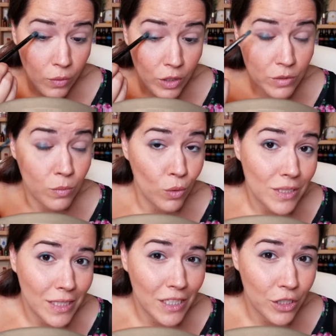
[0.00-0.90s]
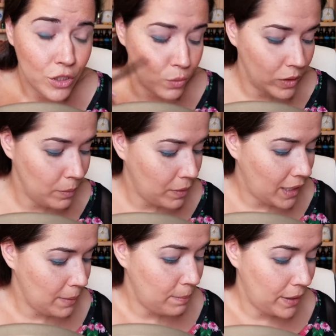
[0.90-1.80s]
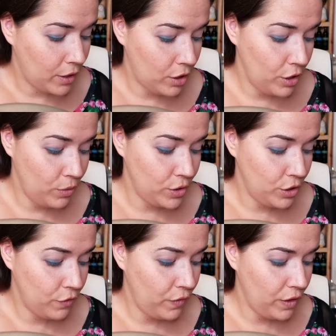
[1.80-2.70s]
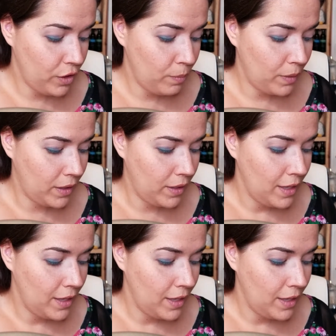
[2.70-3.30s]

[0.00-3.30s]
which most glitters will apply better using your finger, but